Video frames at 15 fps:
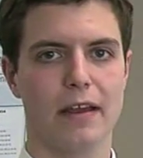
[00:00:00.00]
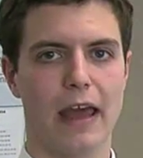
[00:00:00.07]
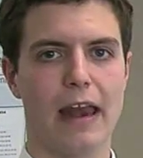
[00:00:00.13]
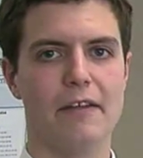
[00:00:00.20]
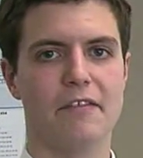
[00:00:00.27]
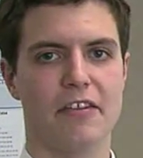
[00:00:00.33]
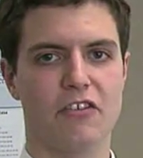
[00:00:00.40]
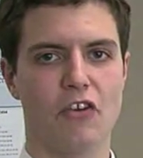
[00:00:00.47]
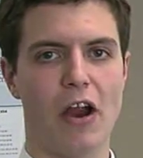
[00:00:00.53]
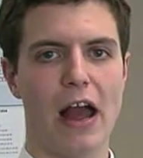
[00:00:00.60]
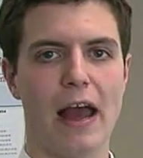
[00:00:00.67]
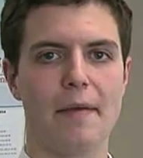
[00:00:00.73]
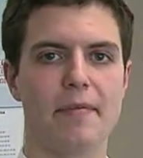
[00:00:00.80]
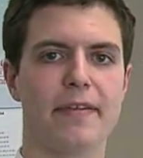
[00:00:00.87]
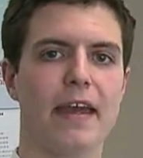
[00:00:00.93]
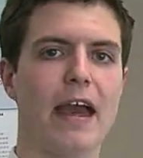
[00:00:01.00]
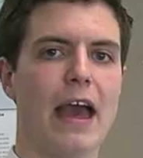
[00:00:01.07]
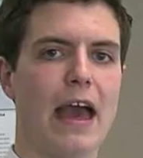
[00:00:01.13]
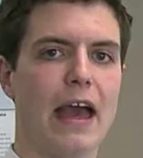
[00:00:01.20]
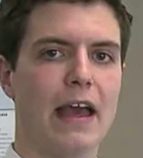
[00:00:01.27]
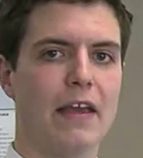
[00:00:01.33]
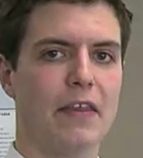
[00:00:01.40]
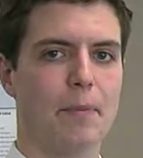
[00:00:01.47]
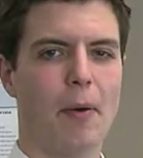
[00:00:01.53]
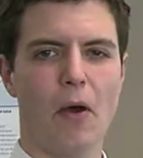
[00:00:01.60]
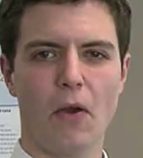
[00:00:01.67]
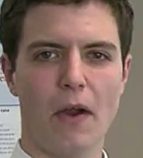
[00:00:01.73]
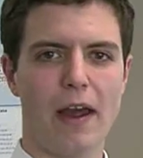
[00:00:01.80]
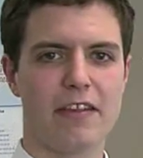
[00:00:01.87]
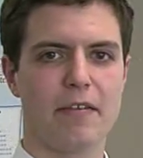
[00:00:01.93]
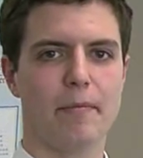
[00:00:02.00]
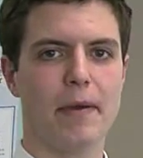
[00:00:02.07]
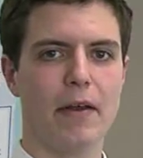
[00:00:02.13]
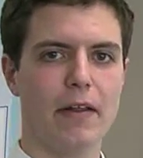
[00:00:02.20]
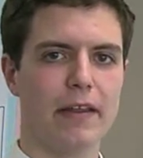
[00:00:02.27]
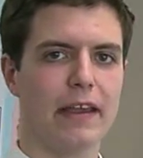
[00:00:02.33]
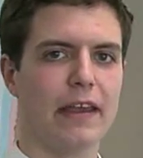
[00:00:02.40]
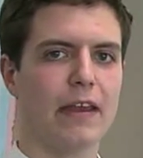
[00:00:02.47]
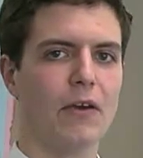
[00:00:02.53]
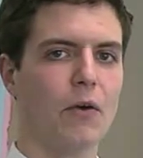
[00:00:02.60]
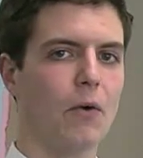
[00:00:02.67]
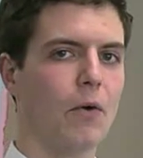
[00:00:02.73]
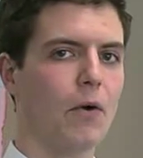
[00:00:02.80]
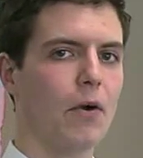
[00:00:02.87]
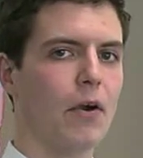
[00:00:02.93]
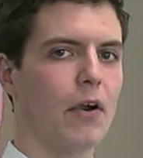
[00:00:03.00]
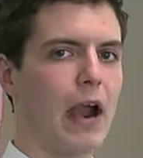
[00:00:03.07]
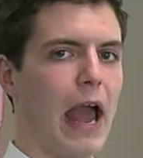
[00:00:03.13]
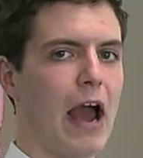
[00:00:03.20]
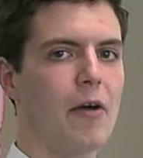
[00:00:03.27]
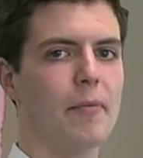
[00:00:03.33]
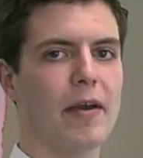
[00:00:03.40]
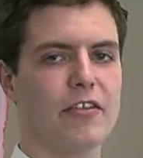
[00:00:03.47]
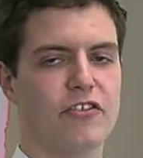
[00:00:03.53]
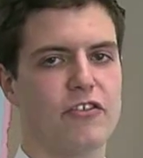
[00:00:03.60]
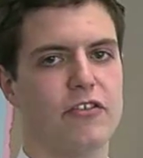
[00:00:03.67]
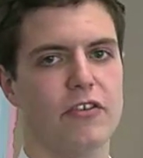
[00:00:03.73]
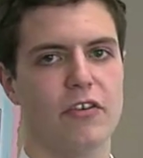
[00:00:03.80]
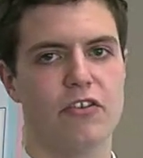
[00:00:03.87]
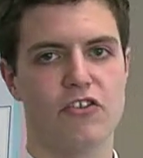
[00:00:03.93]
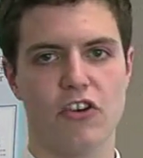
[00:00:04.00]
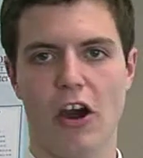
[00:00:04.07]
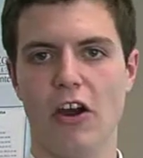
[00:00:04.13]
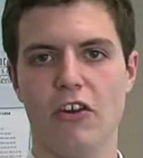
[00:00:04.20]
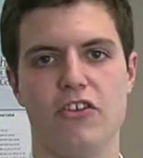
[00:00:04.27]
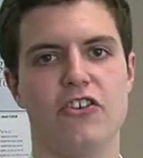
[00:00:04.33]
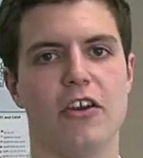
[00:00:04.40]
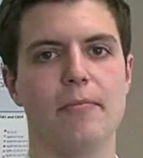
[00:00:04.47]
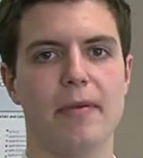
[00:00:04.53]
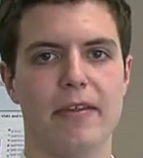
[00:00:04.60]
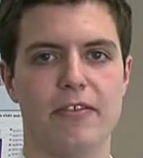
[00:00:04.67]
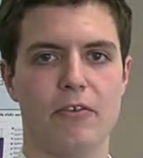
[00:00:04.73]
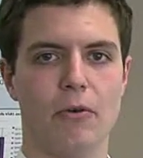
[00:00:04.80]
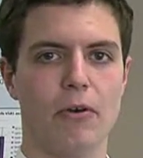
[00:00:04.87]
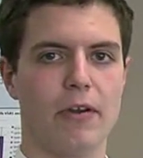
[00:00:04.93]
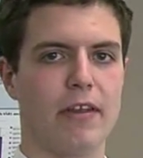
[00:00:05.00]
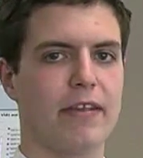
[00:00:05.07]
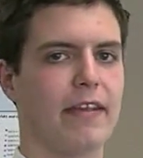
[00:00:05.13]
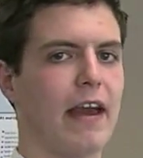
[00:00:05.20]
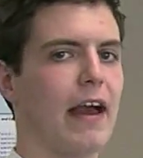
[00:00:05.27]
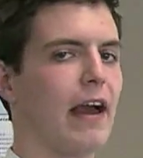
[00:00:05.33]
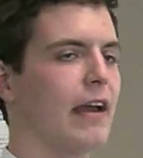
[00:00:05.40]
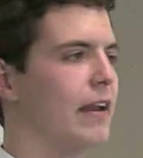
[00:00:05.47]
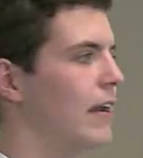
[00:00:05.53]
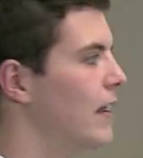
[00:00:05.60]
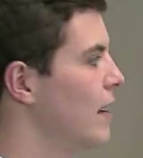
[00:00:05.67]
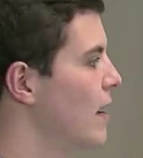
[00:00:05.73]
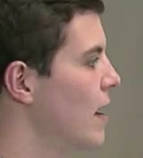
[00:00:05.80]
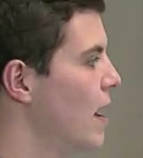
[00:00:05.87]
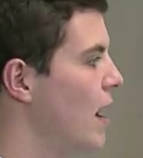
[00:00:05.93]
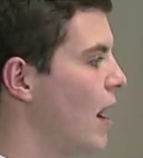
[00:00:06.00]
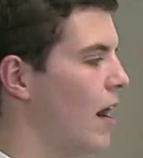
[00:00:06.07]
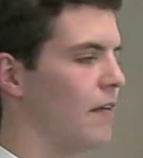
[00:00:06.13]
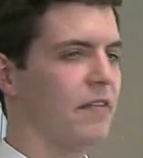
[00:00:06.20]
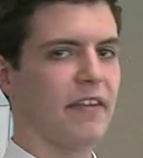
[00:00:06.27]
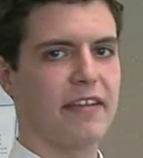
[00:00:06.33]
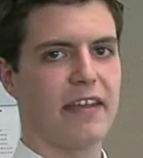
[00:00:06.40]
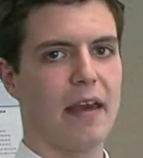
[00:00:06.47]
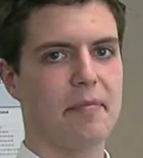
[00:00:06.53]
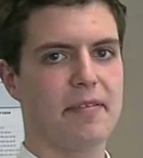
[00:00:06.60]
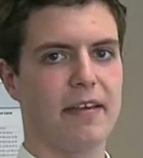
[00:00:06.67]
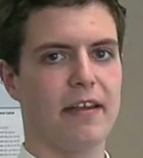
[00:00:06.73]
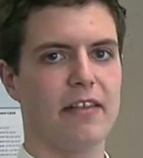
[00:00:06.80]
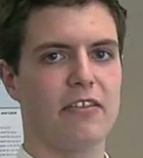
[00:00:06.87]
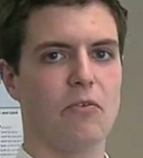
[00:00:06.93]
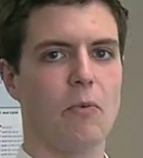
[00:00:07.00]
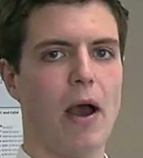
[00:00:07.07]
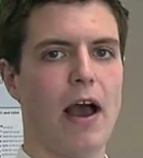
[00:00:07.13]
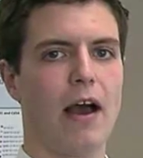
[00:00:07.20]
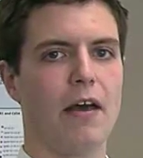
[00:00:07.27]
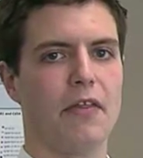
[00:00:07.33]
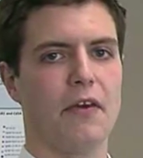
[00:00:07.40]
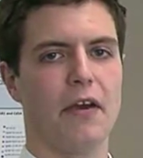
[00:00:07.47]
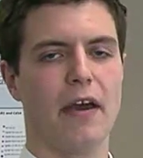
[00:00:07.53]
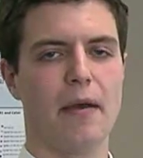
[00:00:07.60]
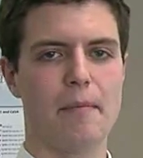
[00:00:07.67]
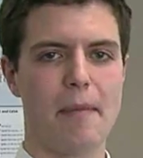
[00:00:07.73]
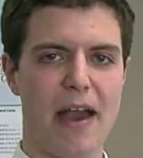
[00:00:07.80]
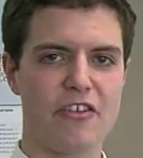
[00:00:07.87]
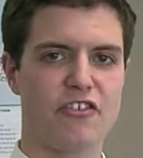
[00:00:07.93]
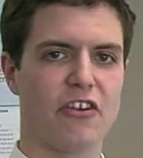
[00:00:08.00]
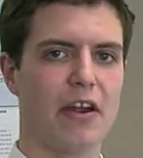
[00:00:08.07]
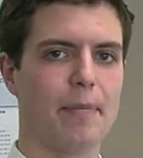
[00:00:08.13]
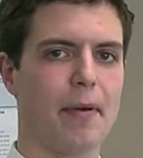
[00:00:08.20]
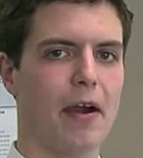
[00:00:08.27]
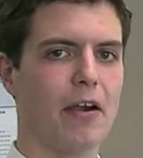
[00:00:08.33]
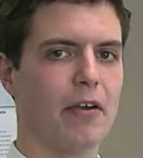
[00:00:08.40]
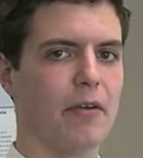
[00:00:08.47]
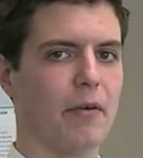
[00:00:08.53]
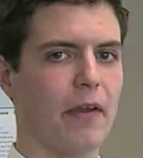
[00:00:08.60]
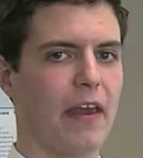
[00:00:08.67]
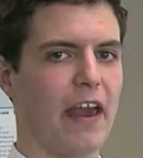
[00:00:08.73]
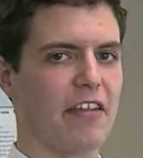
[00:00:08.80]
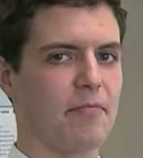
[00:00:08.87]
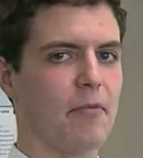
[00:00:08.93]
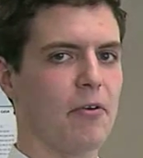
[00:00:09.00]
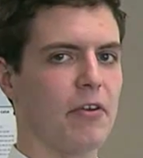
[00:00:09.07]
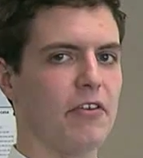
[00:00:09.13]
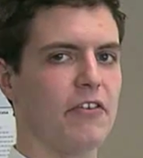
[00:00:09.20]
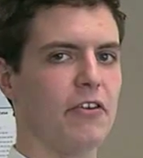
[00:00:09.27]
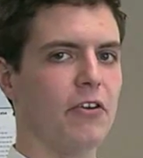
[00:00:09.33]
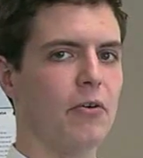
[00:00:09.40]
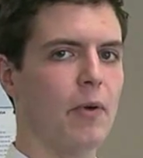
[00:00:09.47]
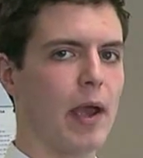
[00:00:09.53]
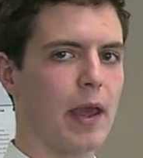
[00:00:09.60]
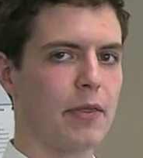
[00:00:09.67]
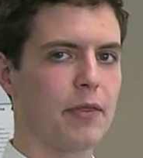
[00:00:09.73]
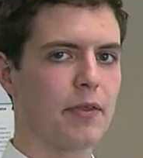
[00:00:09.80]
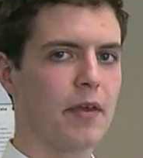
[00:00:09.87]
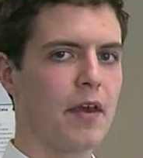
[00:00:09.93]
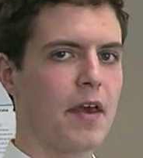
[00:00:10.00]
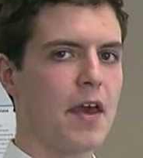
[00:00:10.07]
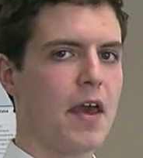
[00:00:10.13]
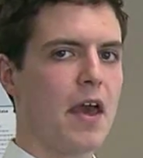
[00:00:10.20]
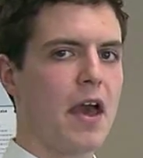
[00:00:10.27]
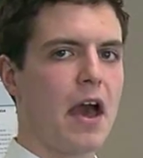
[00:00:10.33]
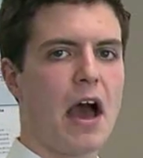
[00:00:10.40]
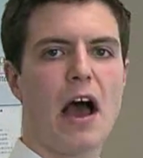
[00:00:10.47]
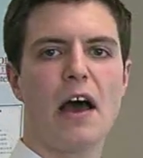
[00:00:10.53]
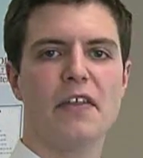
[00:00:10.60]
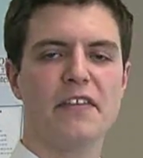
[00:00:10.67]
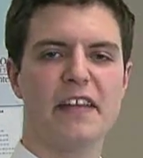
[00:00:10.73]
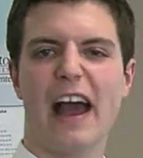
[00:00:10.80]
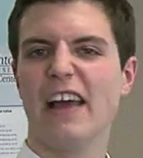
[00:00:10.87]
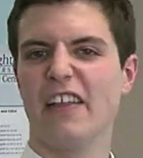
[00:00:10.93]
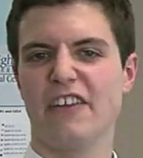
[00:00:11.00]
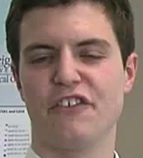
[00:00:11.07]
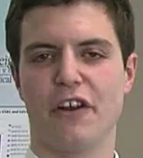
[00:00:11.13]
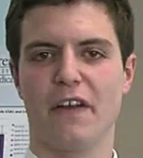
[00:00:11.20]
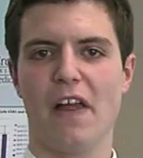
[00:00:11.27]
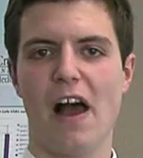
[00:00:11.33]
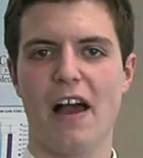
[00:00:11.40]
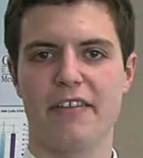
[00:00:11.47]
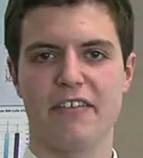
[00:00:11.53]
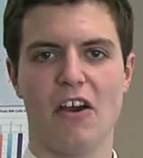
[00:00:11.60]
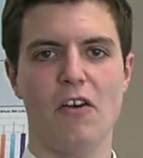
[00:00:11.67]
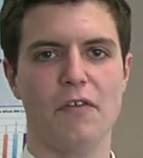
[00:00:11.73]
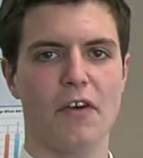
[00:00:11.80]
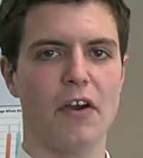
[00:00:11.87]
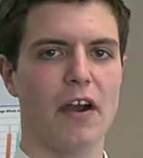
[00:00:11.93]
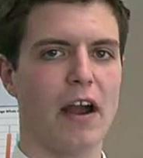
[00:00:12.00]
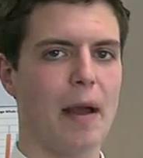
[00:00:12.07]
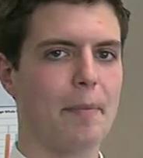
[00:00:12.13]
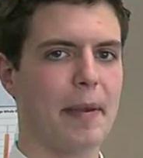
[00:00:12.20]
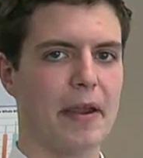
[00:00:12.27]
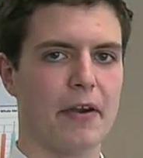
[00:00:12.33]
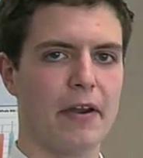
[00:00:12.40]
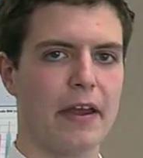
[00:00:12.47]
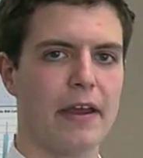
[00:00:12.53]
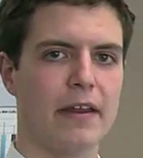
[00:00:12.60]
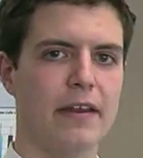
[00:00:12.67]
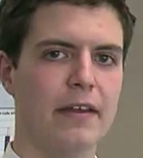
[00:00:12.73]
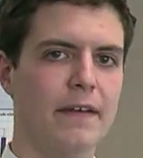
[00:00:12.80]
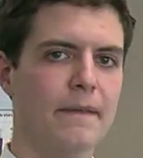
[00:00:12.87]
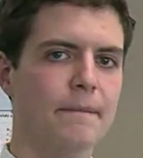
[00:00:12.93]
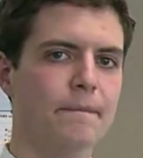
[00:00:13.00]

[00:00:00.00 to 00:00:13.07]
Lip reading: of describes the polarizability, or how much charge can be stored inside of the substance, while the imaginary part really has more to do with the dielectric loss over a period.